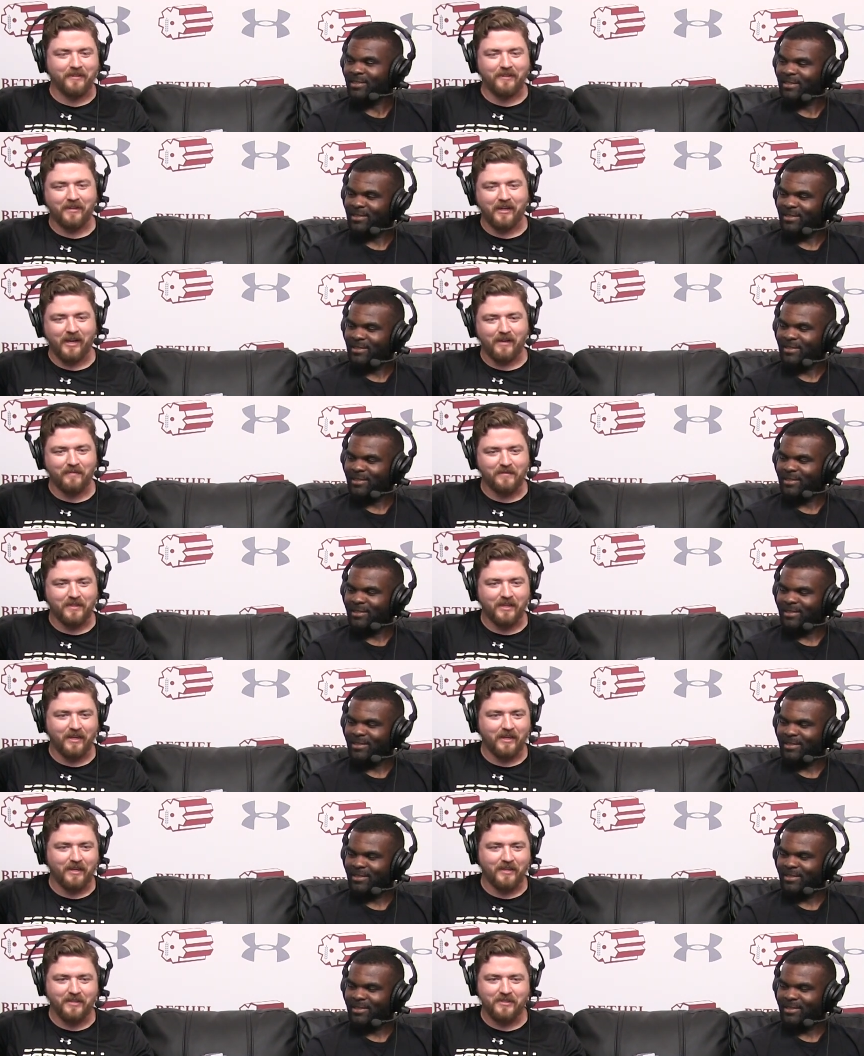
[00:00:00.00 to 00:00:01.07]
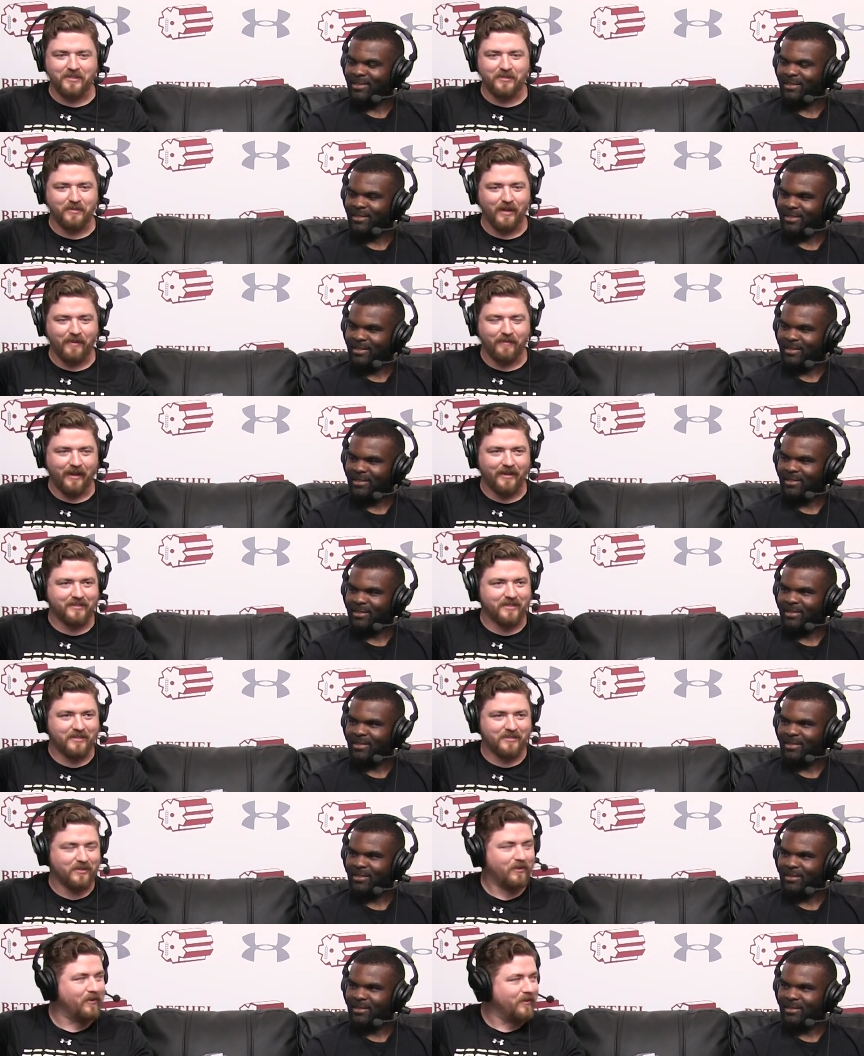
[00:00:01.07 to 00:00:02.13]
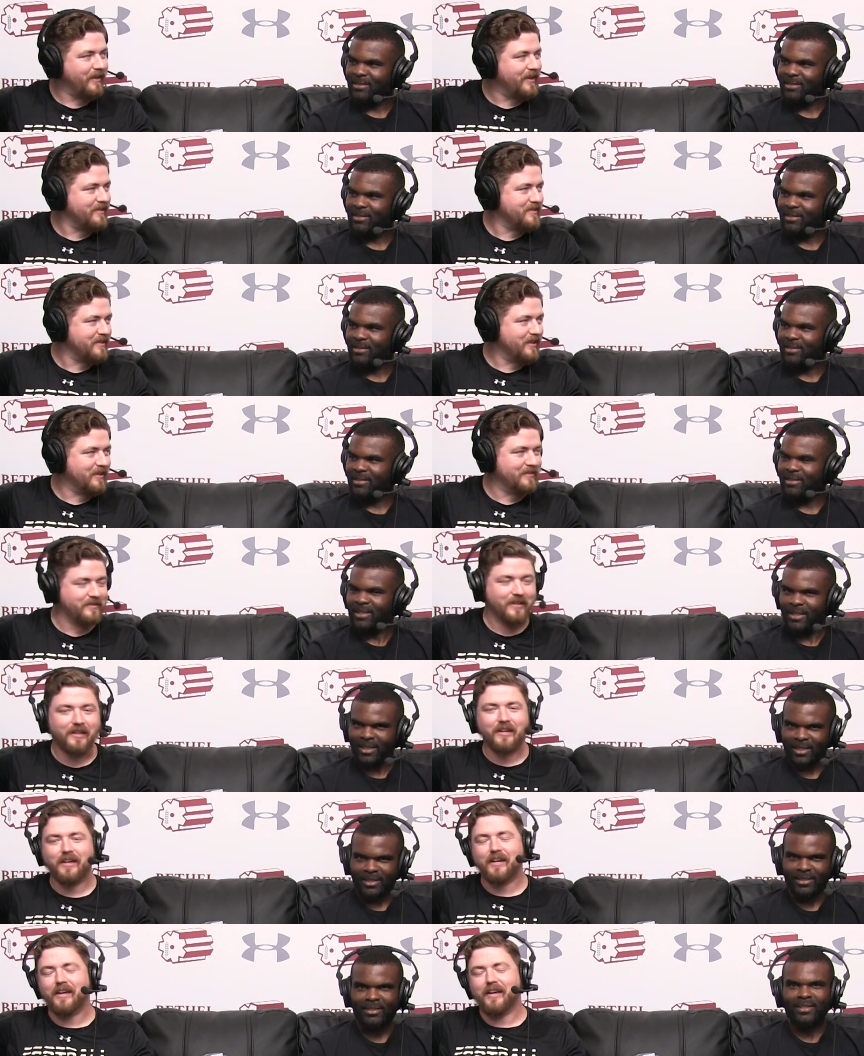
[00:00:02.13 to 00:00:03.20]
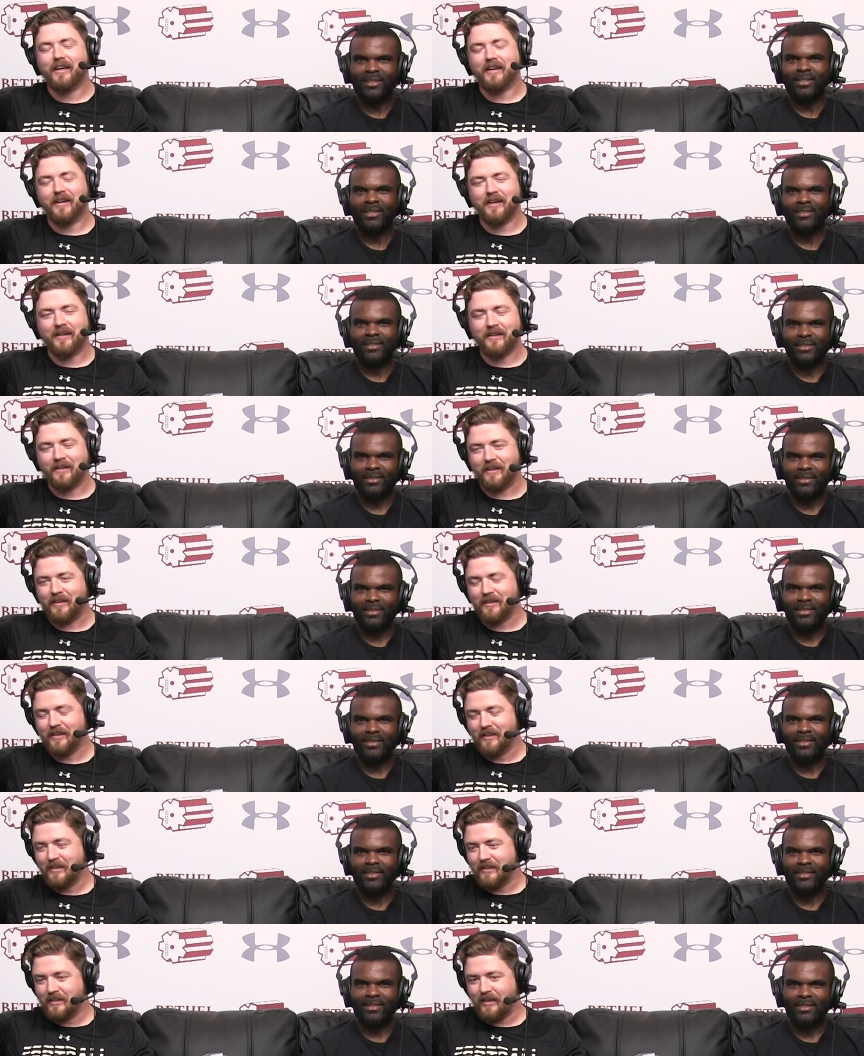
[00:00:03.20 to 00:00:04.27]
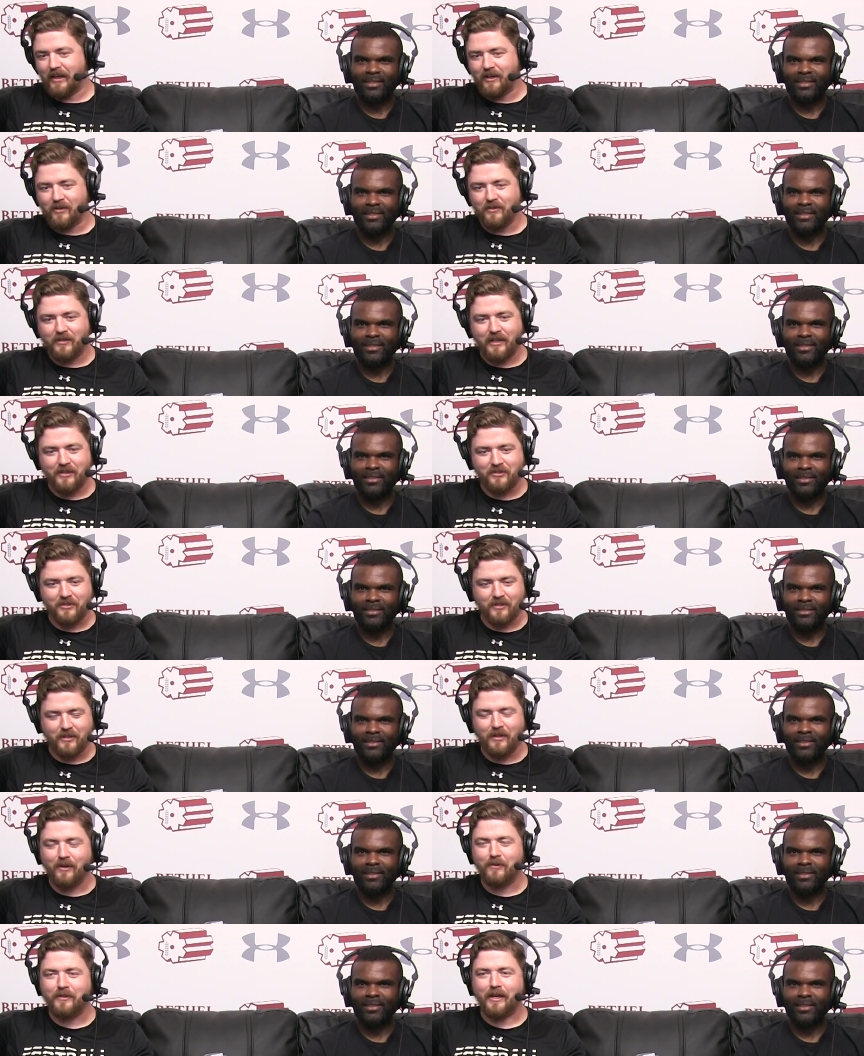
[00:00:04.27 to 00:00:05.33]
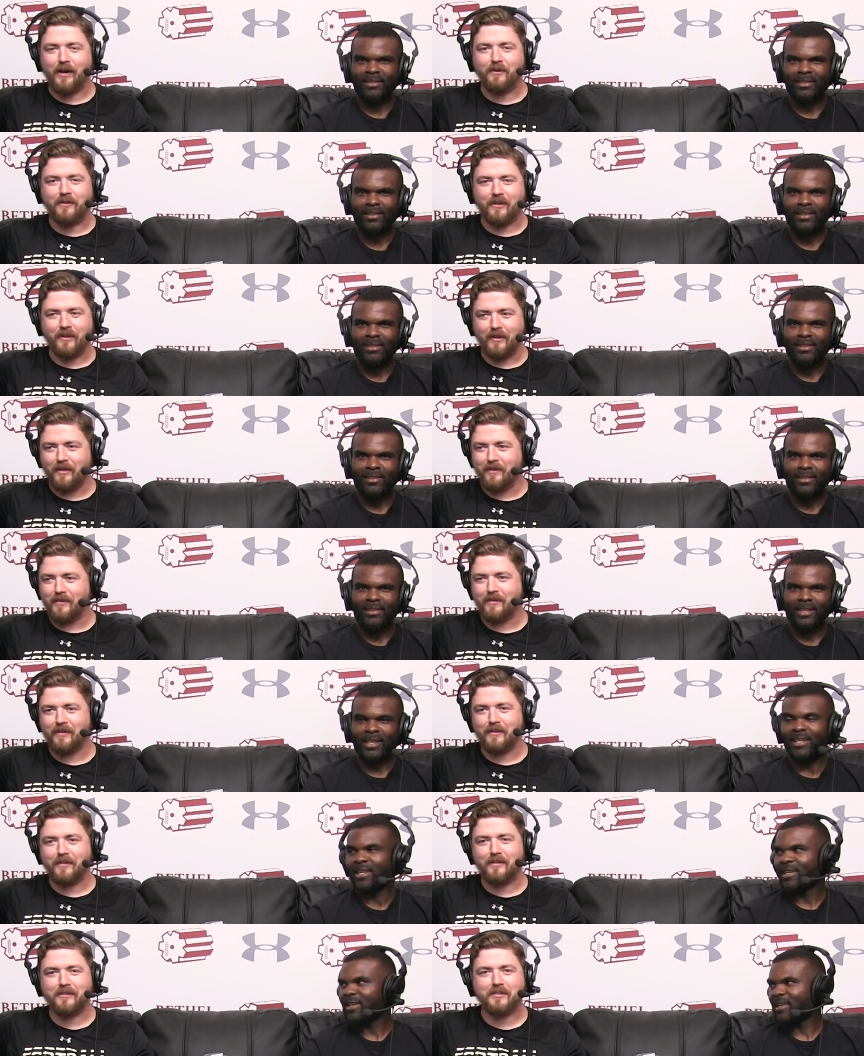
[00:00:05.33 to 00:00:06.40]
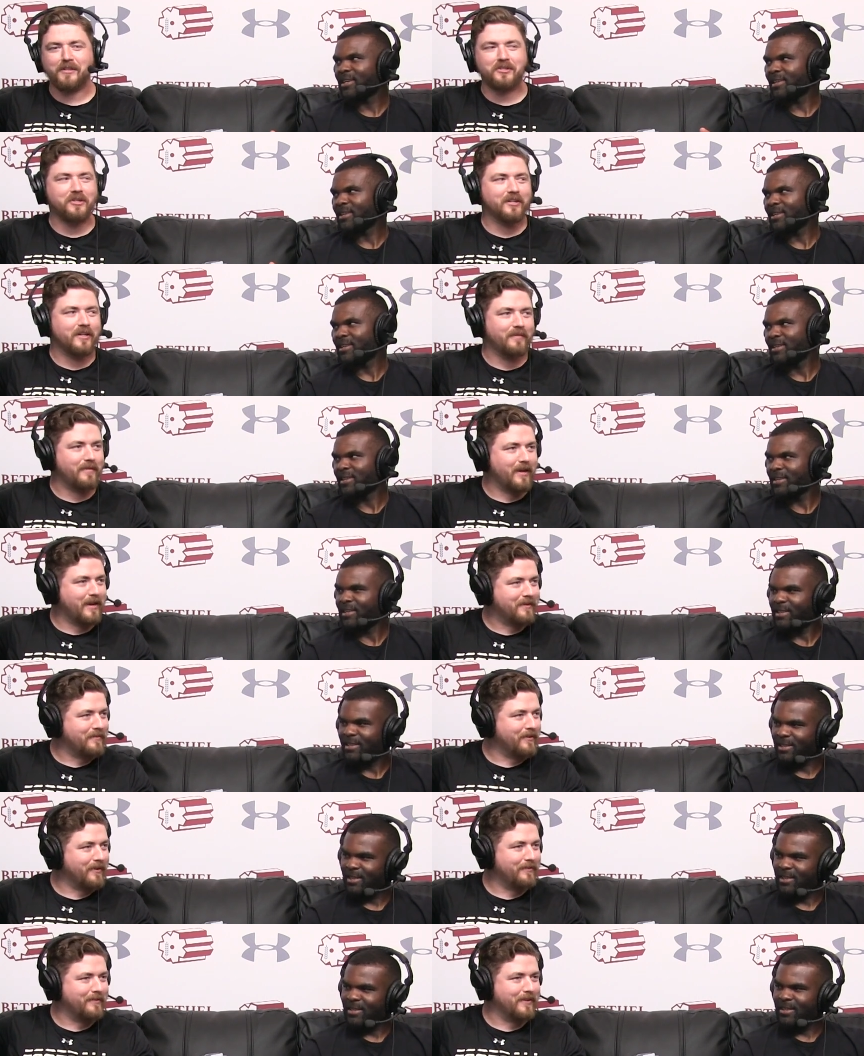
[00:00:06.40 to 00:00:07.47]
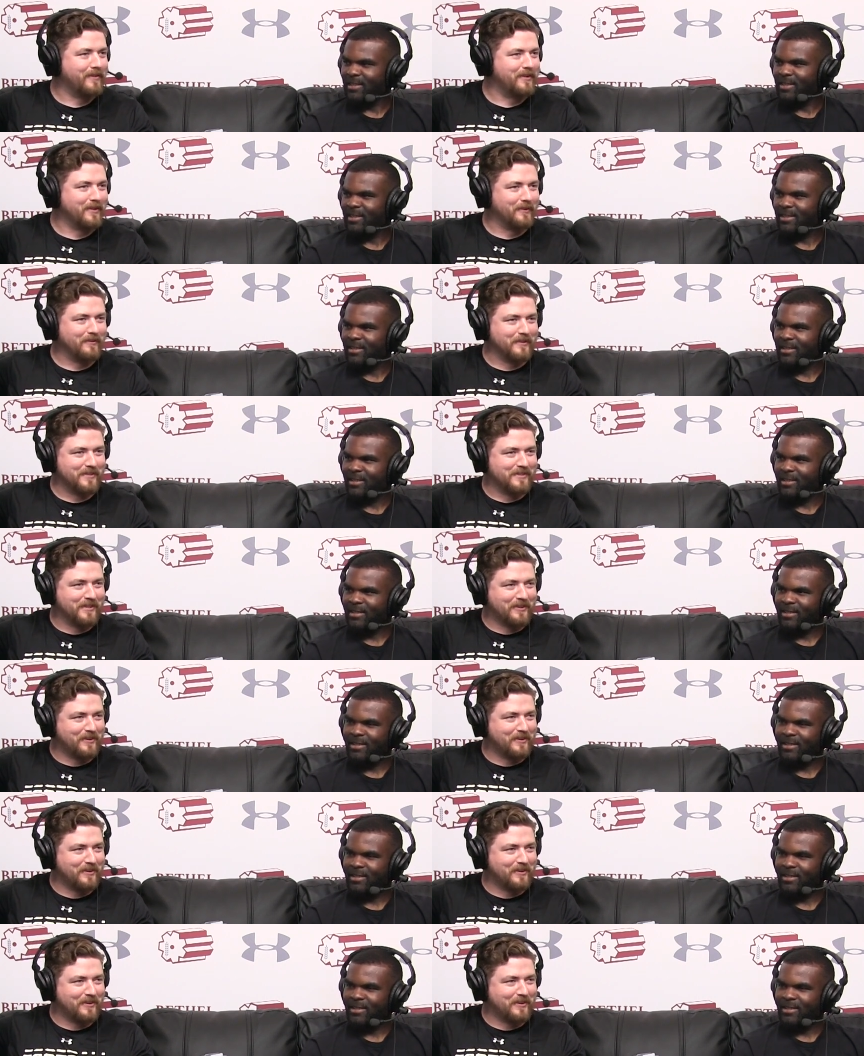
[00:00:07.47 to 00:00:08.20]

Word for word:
Speaker 1: the game today is you have access to all that stuff. Yes, yes. and uh, yeah, no dash, no doubt, uh, the and decision to come back for a fifth year was the